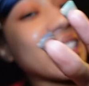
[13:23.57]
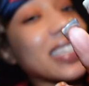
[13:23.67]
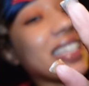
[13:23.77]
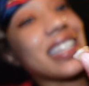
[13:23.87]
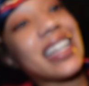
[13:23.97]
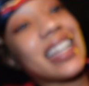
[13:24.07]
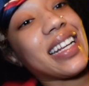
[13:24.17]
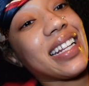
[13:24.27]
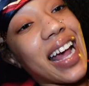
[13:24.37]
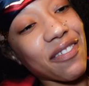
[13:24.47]
done,
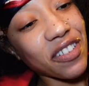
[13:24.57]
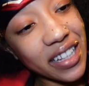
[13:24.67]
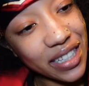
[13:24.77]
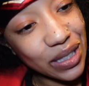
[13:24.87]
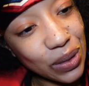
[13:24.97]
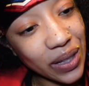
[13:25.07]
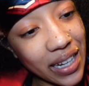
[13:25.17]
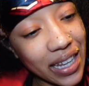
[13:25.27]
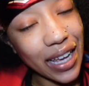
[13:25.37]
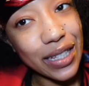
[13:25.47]
and I feel like it's too late
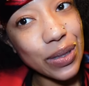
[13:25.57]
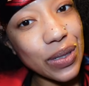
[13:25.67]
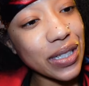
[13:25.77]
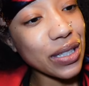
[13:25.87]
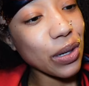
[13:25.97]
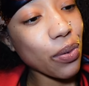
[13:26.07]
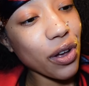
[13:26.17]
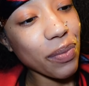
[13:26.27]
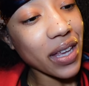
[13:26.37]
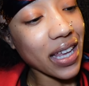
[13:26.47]
to cancel because the
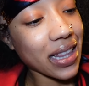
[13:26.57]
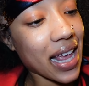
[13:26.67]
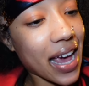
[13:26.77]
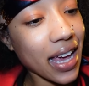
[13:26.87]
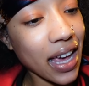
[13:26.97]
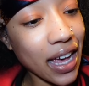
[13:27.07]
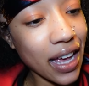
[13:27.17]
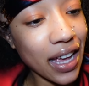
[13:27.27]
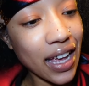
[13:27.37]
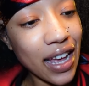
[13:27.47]
appointment in like
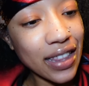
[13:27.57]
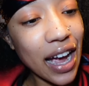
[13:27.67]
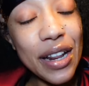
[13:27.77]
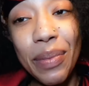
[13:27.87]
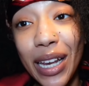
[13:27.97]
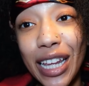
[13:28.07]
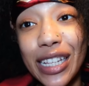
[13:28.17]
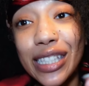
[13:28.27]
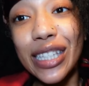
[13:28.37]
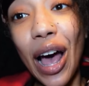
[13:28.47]
thirty
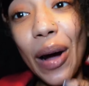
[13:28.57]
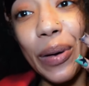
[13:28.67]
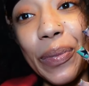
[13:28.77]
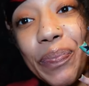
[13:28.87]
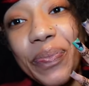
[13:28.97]
minutes. So